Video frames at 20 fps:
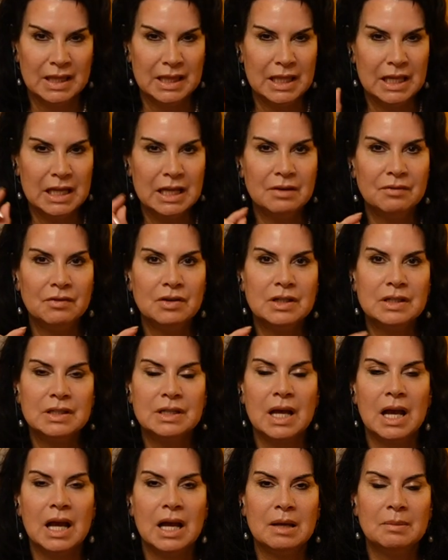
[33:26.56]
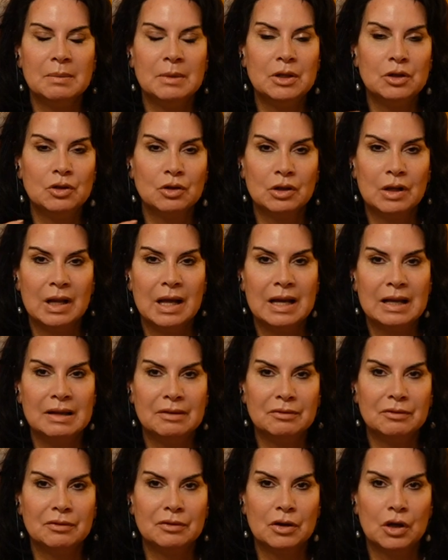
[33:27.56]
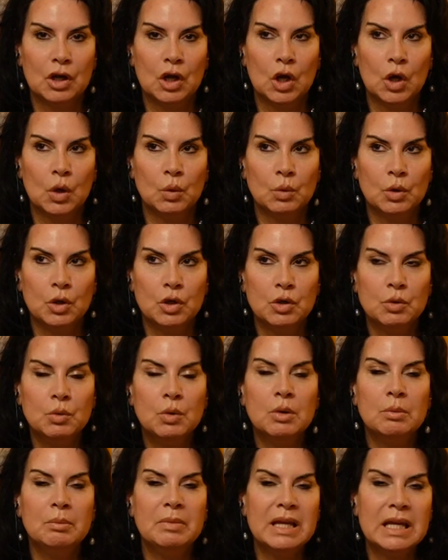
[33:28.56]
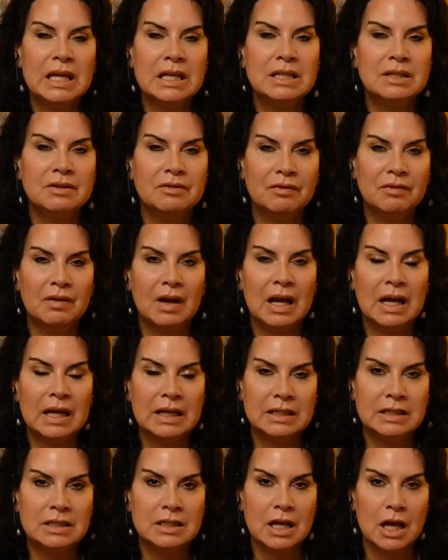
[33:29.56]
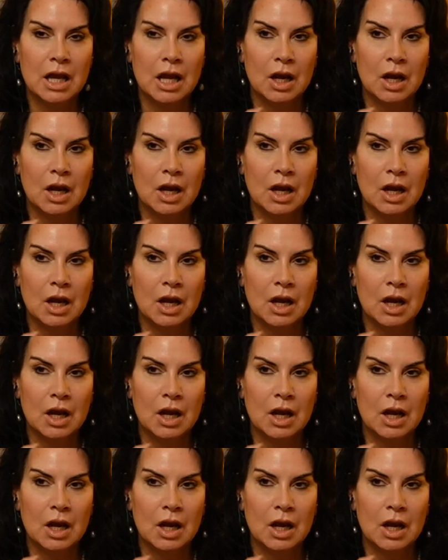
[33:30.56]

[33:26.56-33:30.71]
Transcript: Think of a time in your life where you were being defined